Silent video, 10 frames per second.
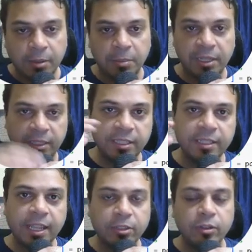but this
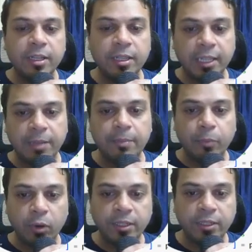is actually a key
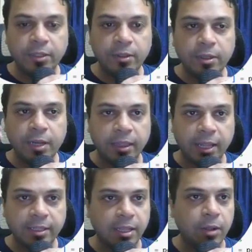point here, and
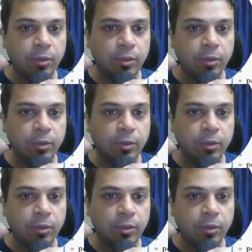that's how